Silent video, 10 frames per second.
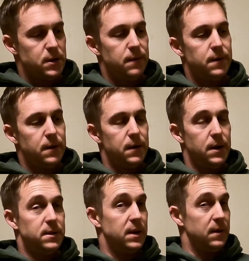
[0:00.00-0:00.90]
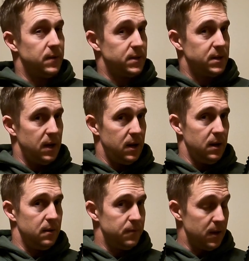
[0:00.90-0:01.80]
a very
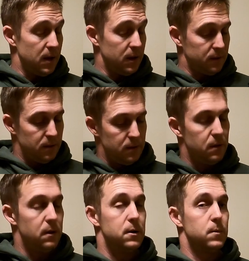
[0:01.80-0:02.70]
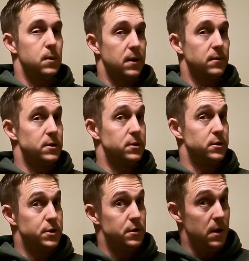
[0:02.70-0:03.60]
devastating effect on whatever you're
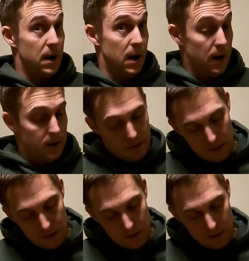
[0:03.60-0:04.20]
shooting at.